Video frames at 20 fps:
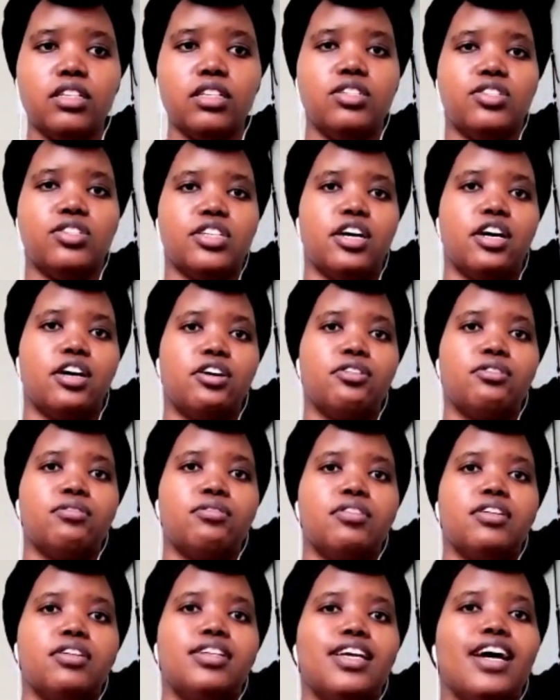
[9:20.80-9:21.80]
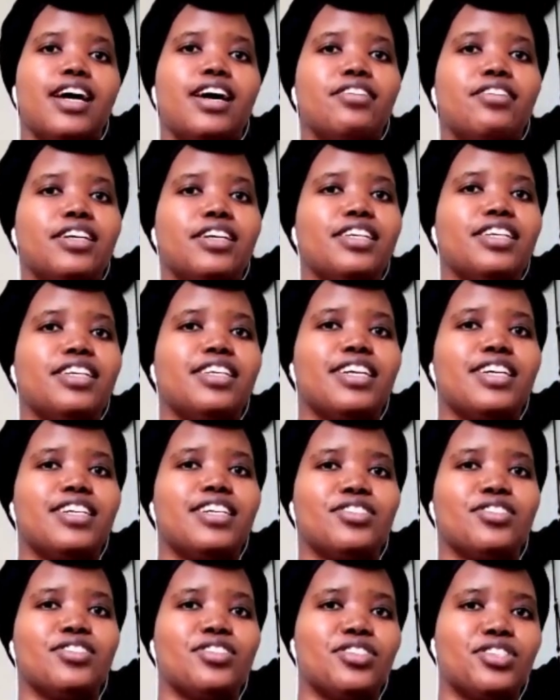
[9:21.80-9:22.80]
So now that you
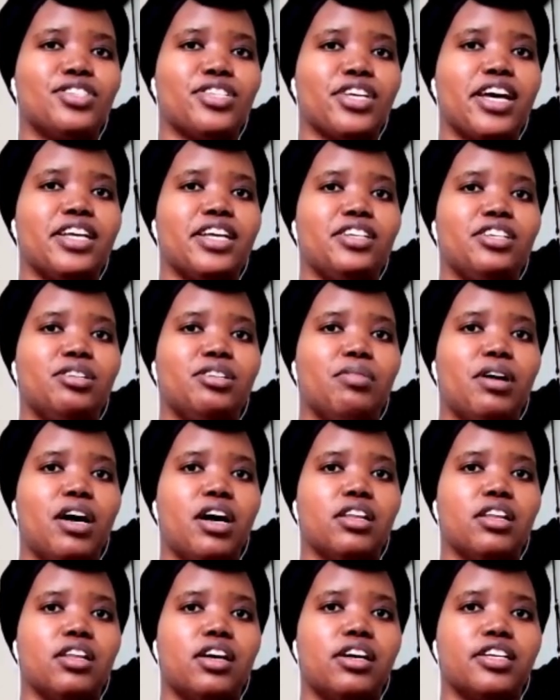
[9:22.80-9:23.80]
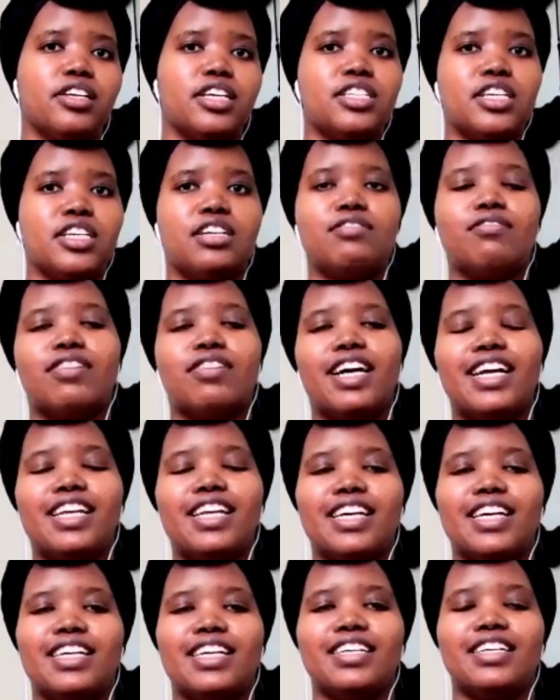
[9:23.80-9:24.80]
guys are done your monologue, you're done
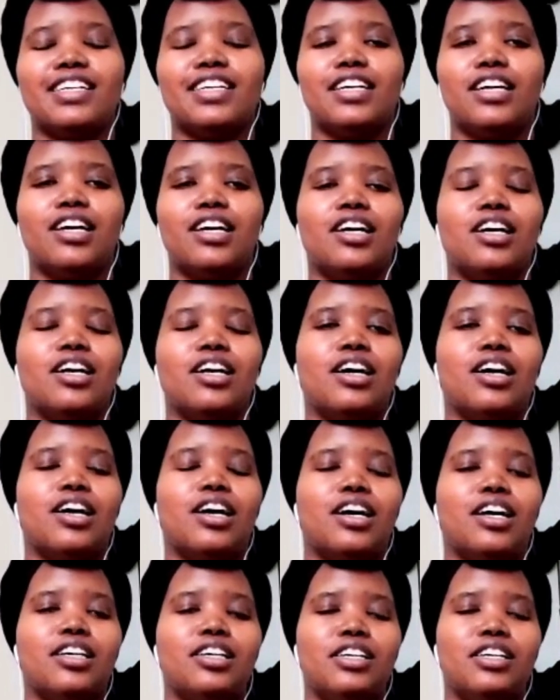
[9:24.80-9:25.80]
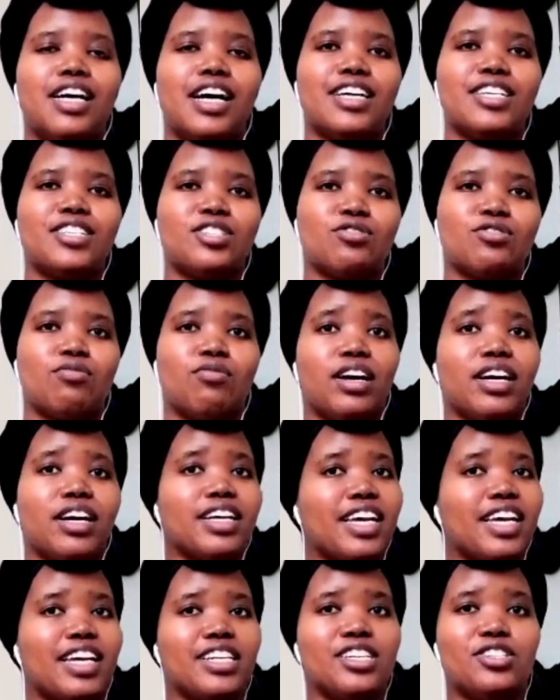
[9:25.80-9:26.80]
writing it, you ask,
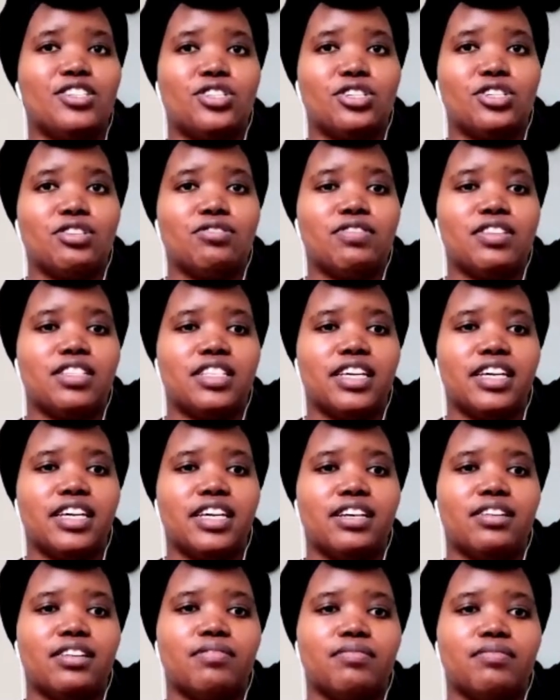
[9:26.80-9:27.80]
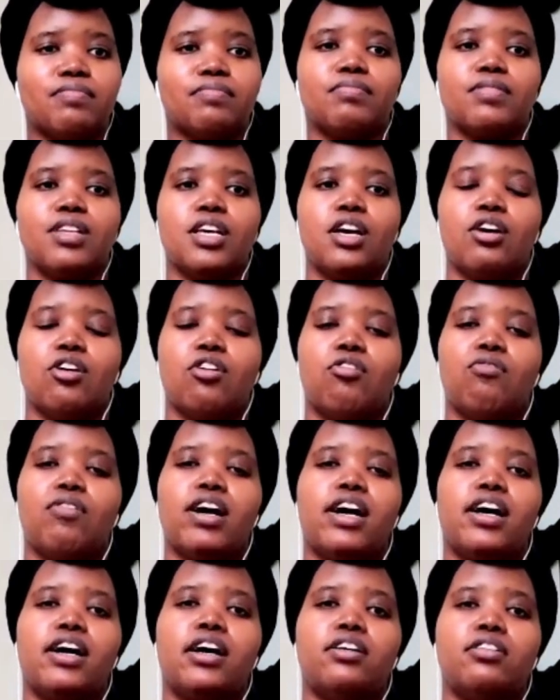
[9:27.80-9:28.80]
what can you do with it?
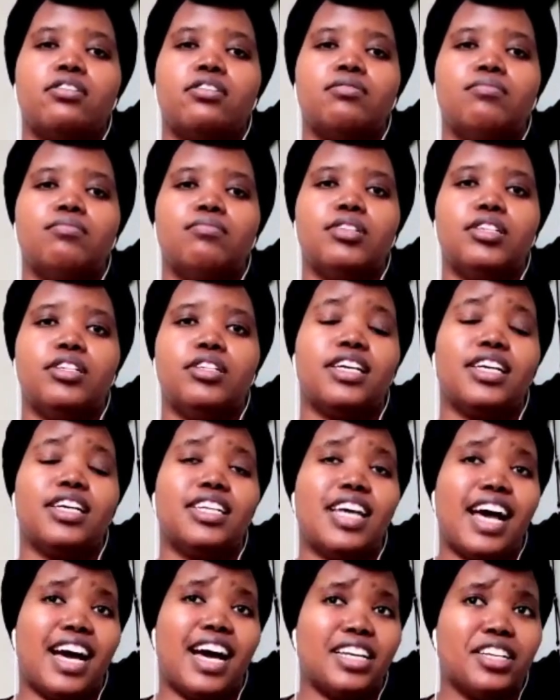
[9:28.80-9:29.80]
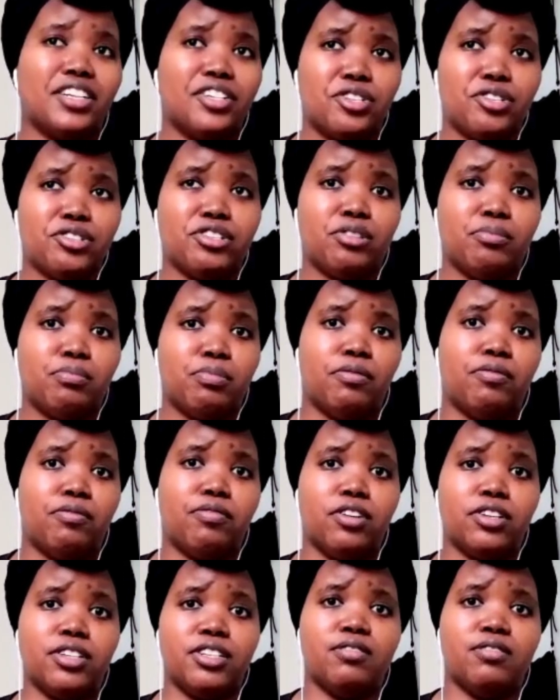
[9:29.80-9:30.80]
Well, you can add it to your
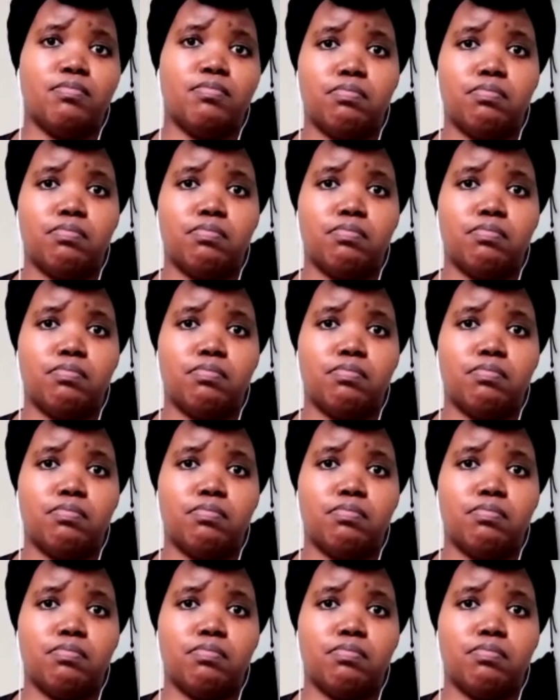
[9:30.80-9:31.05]
portfolio